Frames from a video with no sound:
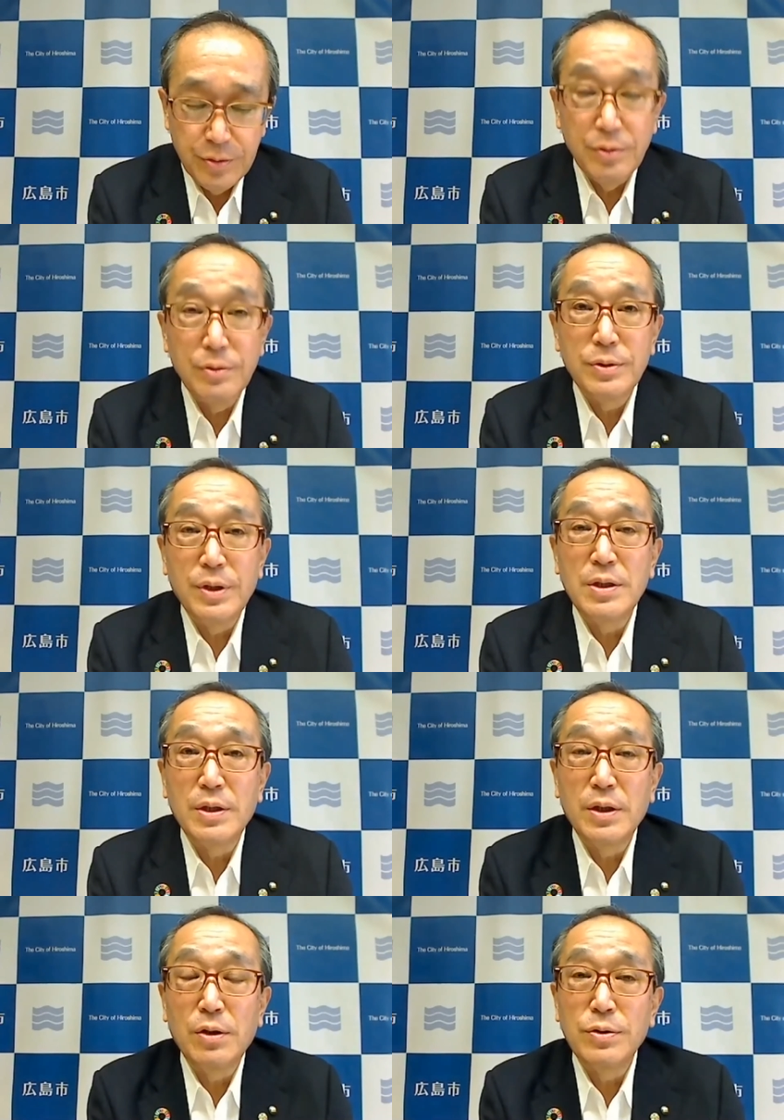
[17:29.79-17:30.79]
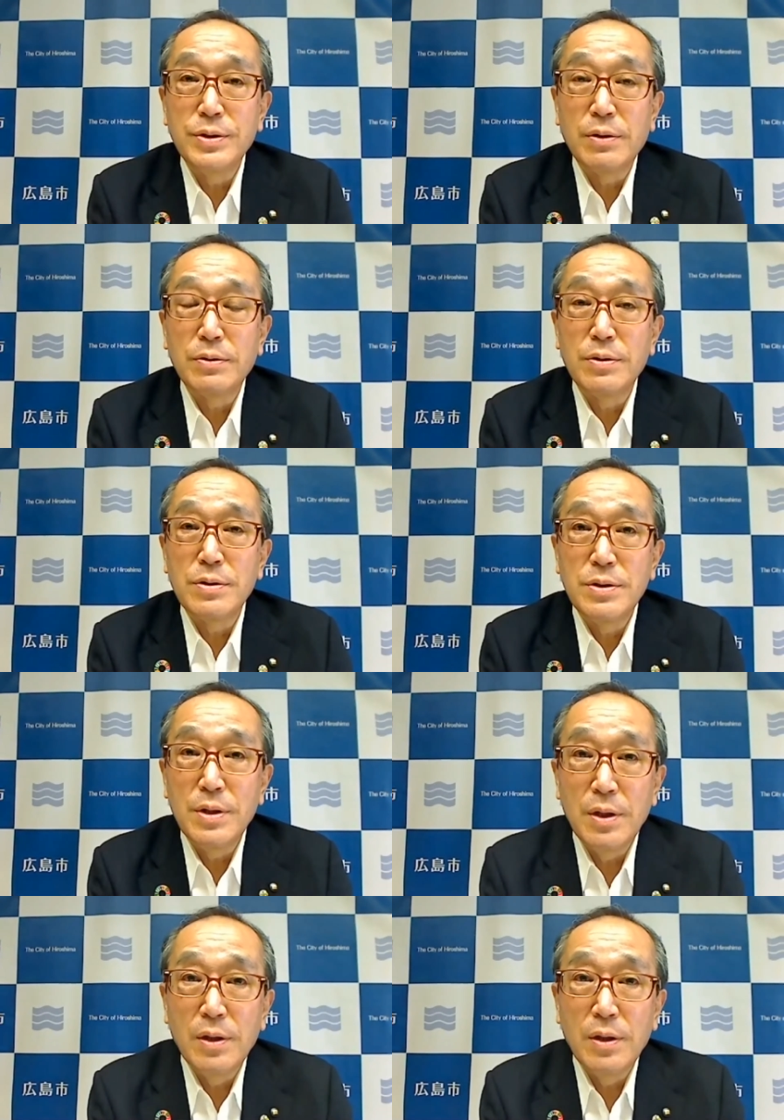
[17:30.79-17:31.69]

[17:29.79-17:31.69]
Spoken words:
Prohibition of Nuclear Weapons